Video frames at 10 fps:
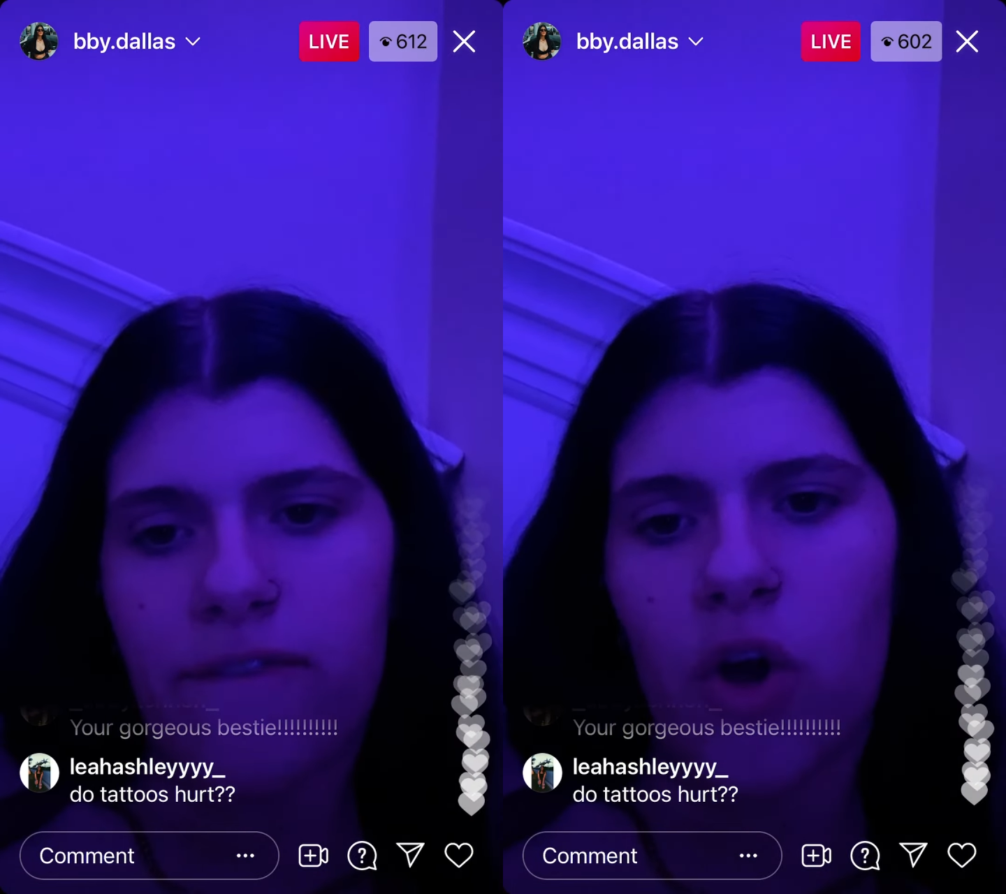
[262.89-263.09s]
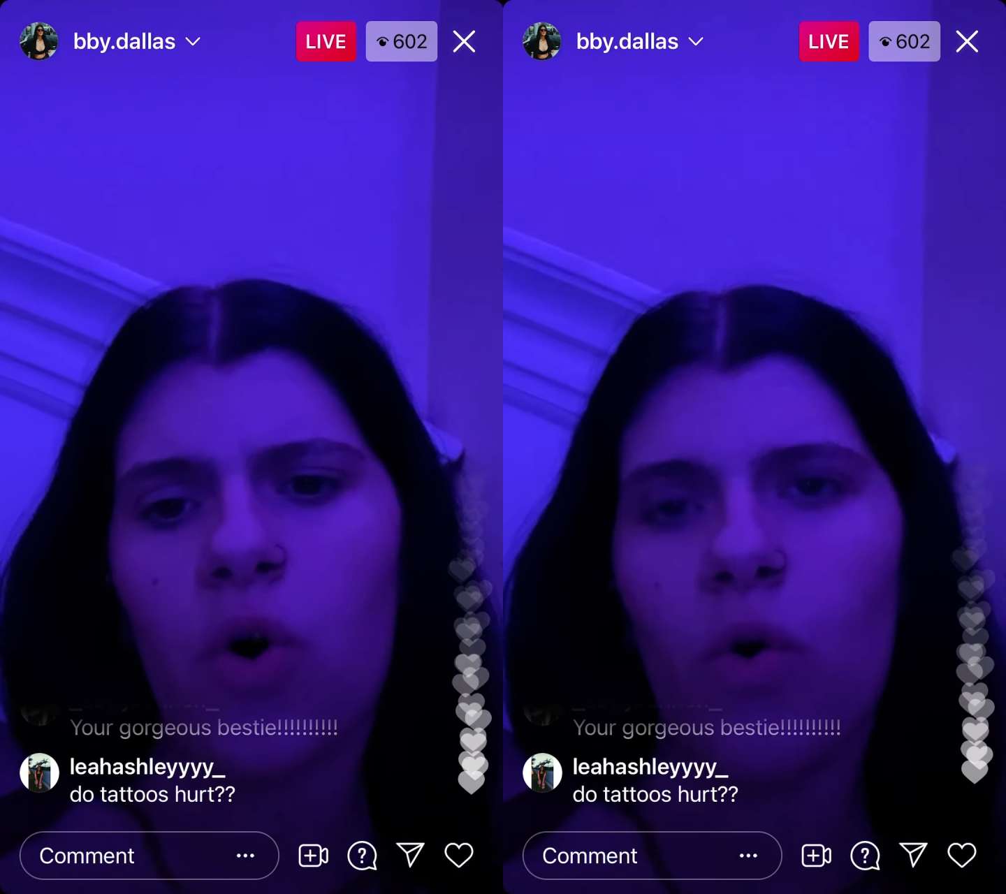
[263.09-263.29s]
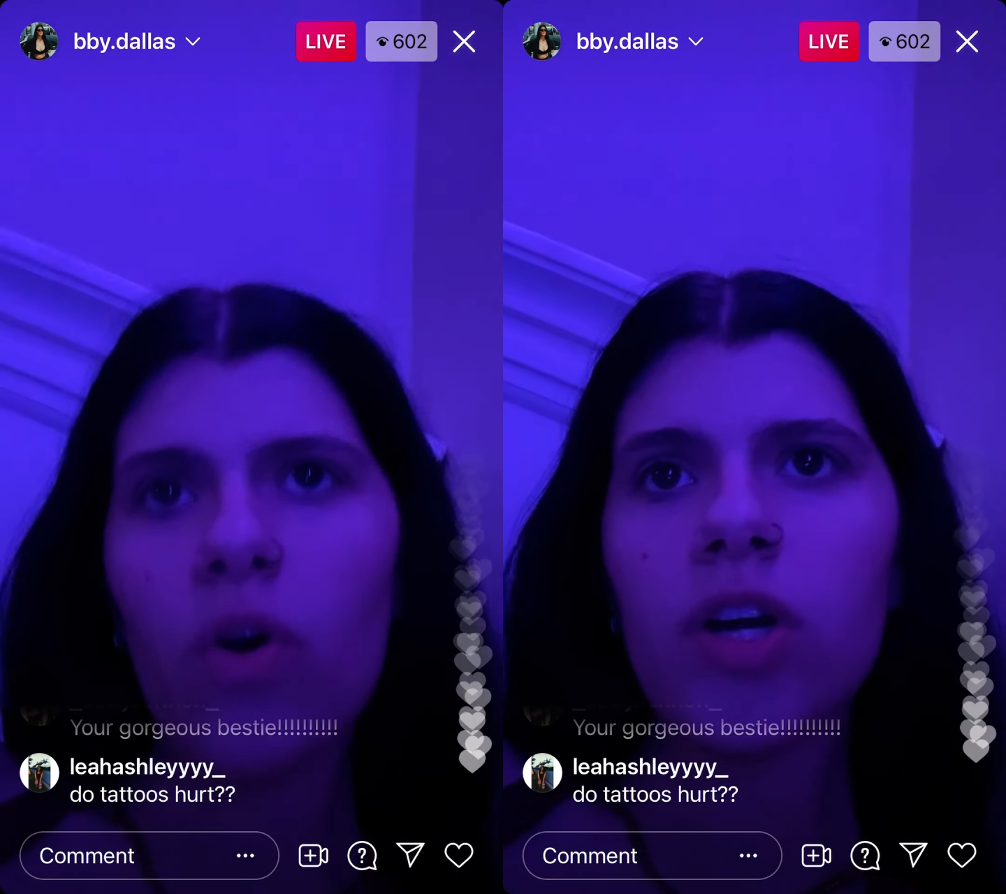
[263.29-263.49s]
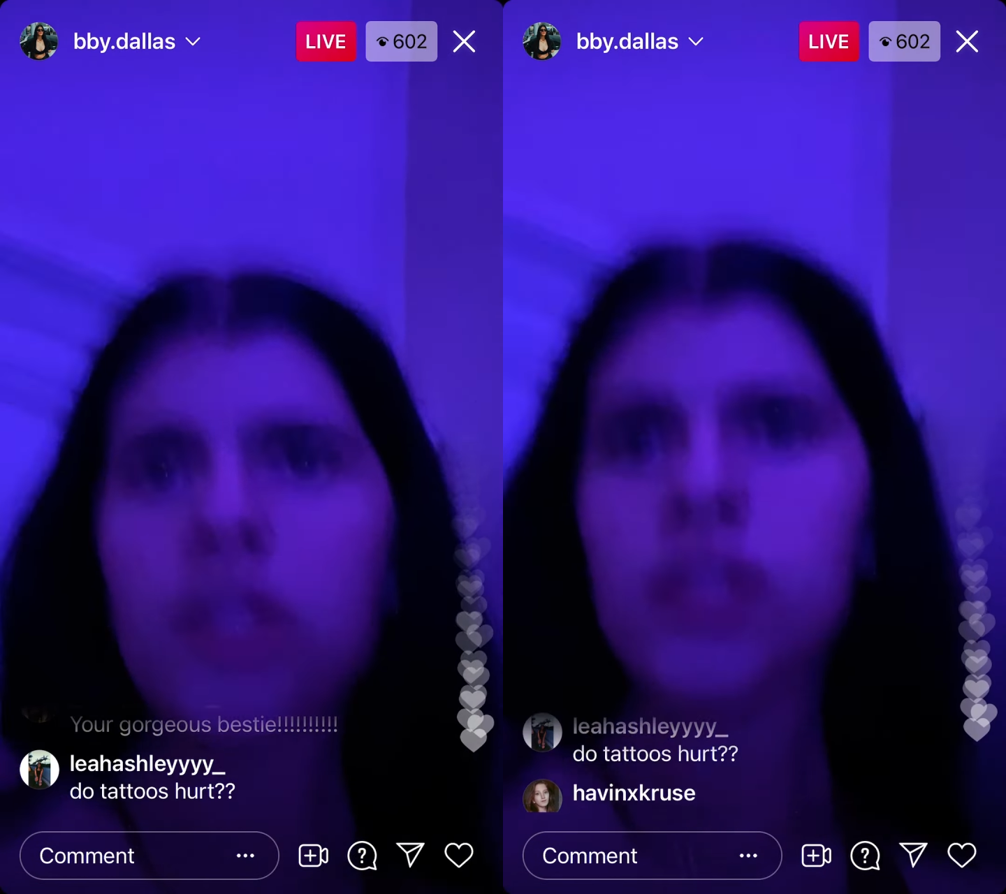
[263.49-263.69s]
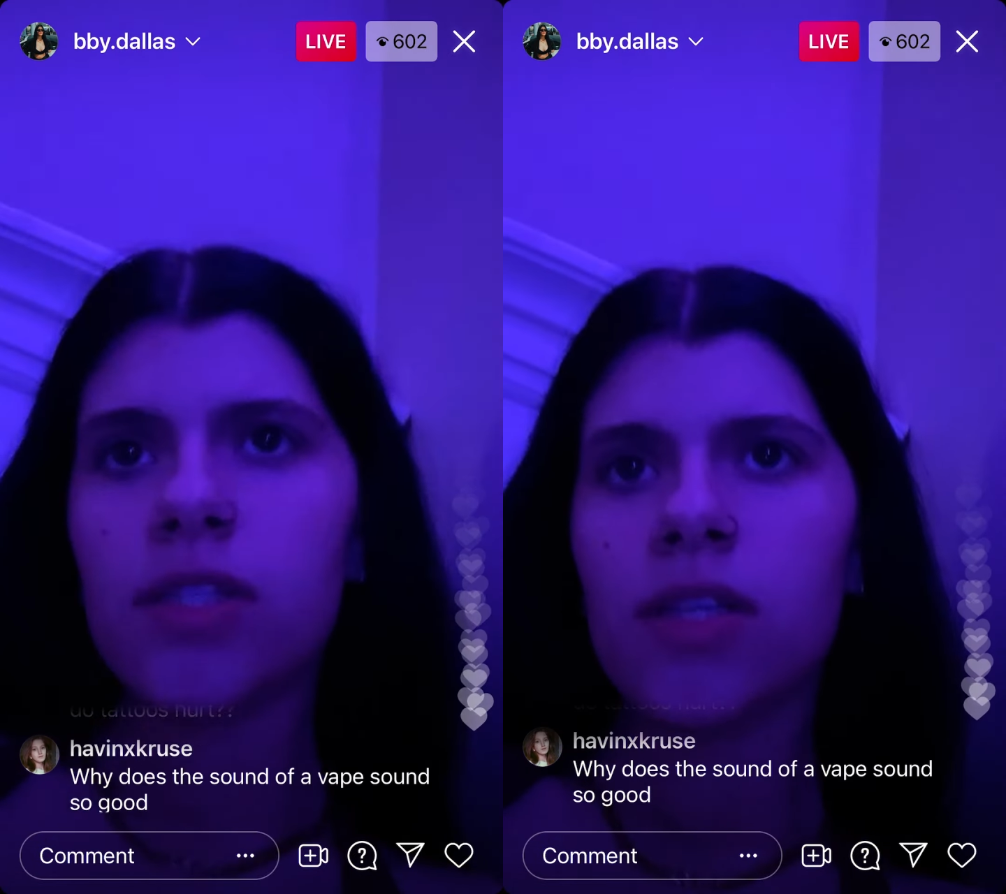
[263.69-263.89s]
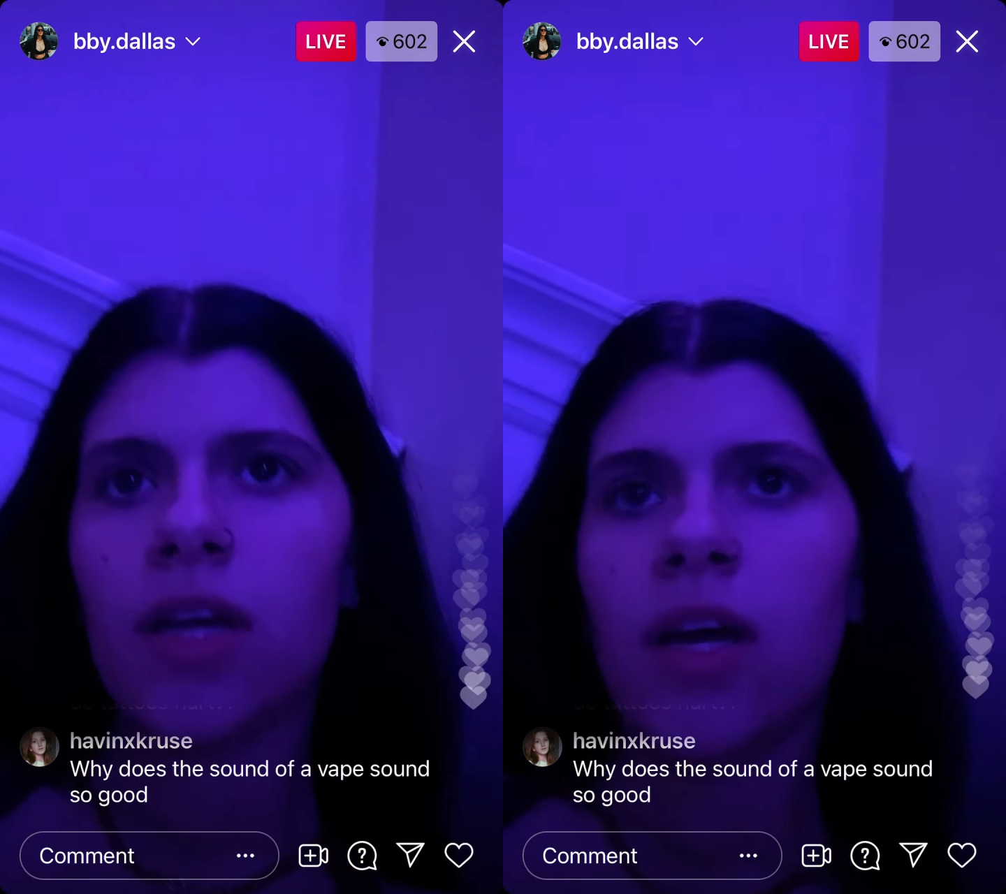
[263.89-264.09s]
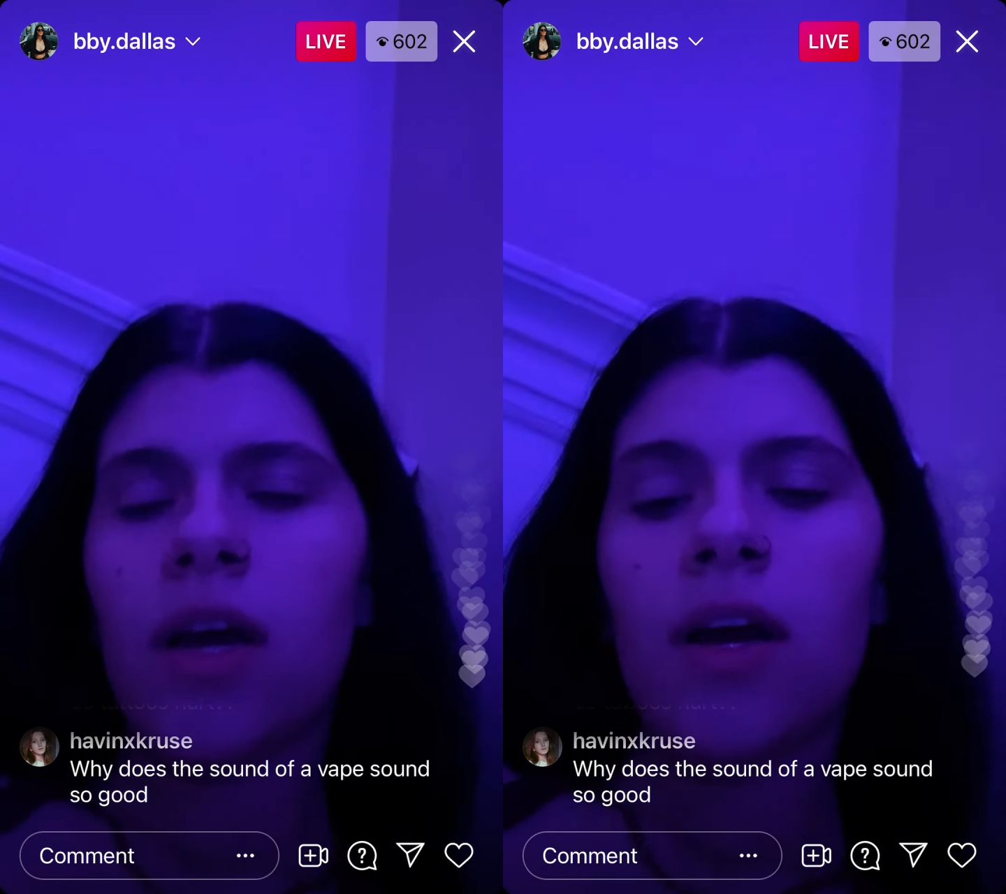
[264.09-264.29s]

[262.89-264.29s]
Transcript: Of course!